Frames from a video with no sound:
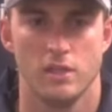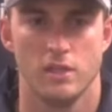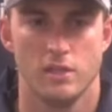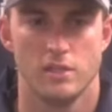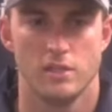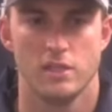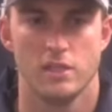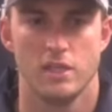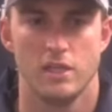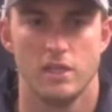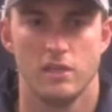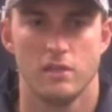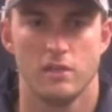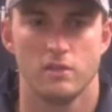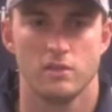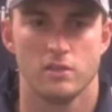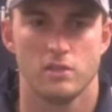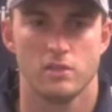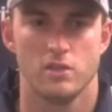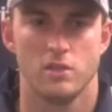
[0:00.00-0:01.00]
see
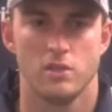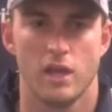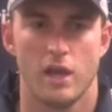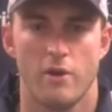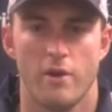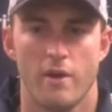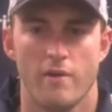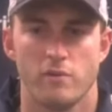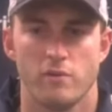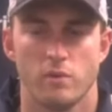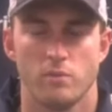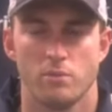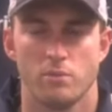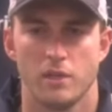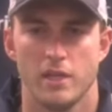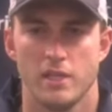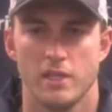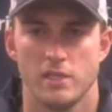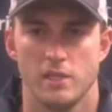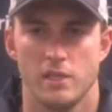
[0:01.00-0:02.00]
how everyone
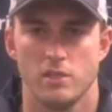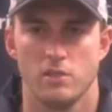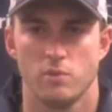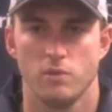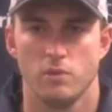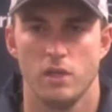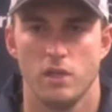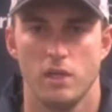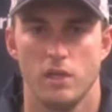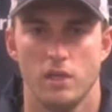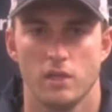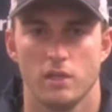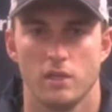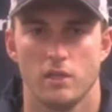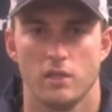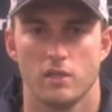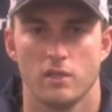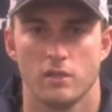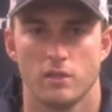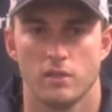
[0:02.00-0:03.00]
plays each week,
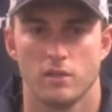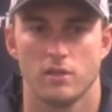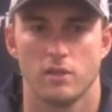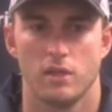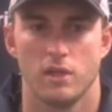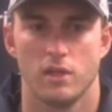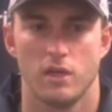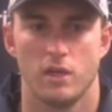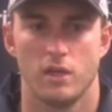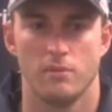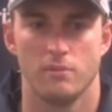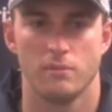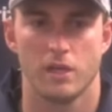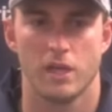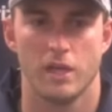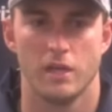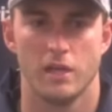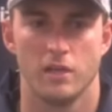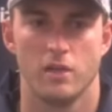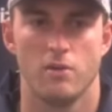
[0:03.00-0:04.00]
and
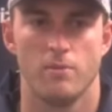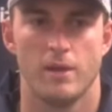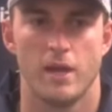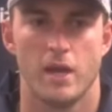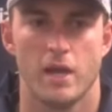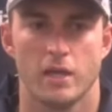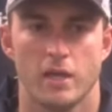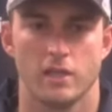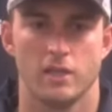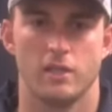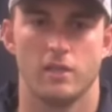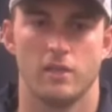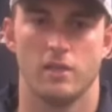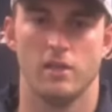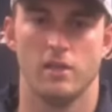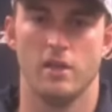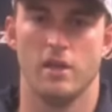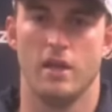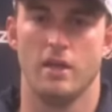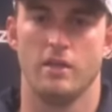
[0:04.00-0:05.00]
kind of go back and
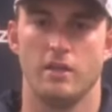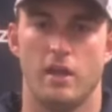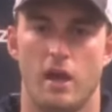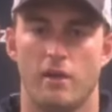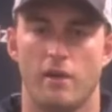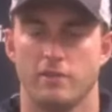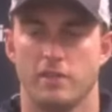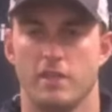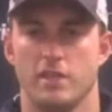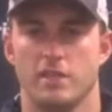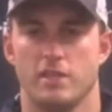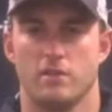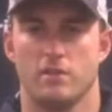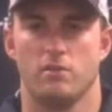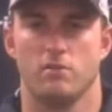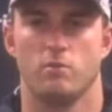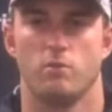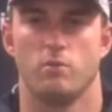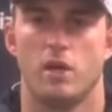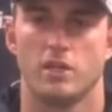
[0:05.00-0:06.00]
in the off
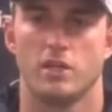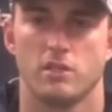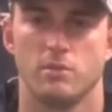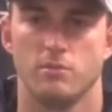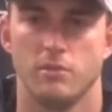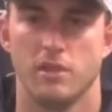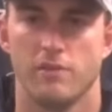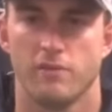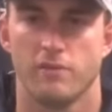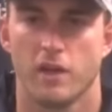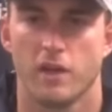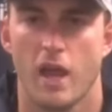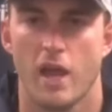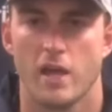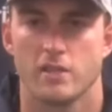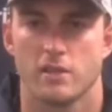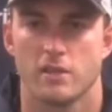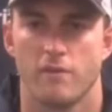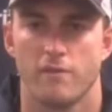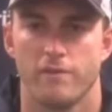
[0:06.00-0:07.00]
season watch some different
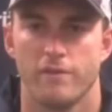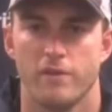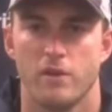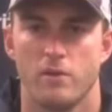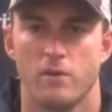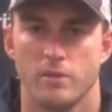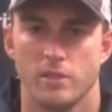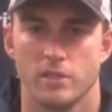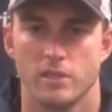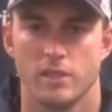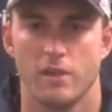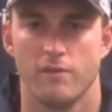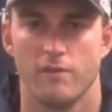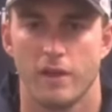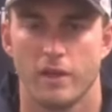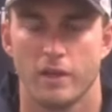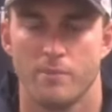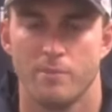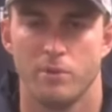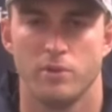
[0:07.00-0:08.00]
guys on film and see if I
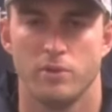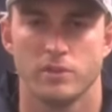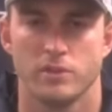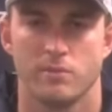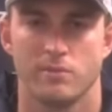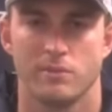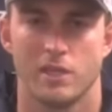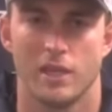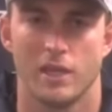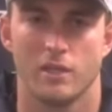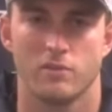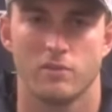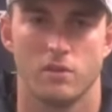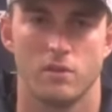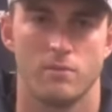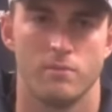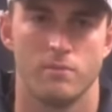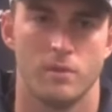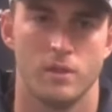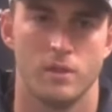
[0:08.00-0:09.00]
can pull some things
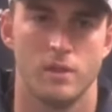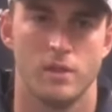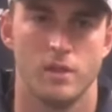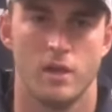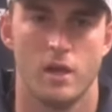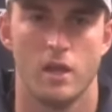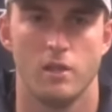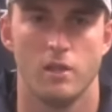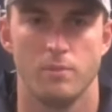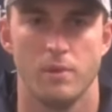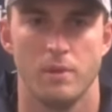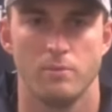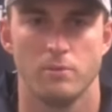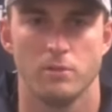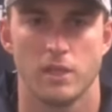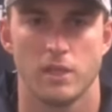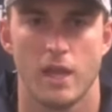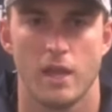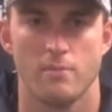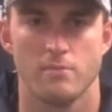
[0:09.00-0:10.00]
from other people's
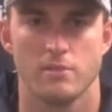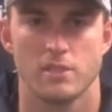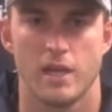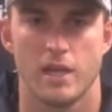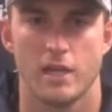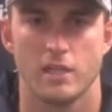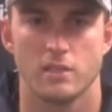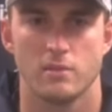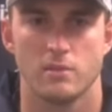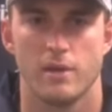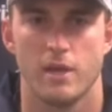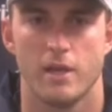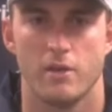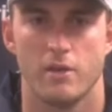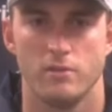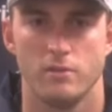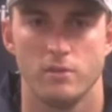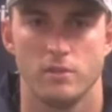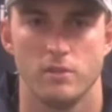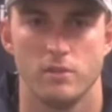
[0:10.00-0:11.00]
games and add it to my
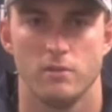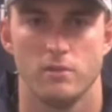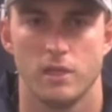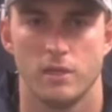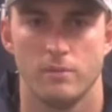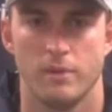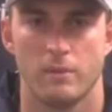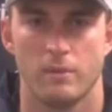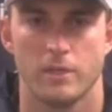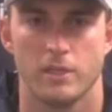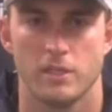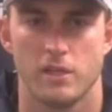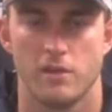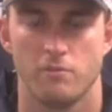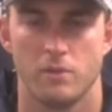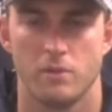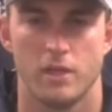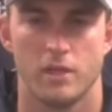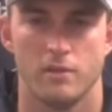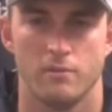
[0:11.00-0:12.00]
own to make myself
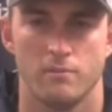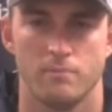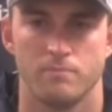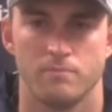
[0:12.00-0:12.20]
better.